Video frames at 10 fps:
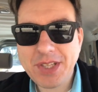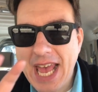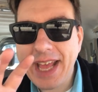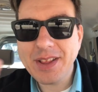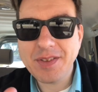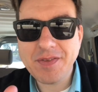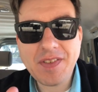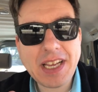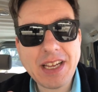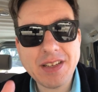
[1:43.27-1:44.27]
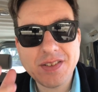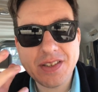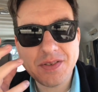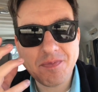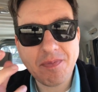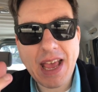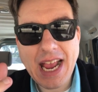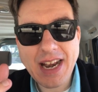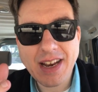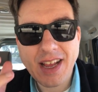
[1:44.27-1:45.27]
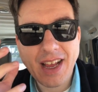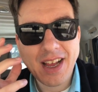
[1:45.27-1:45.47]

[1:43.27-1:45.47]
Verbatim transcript: Ted Levine is this main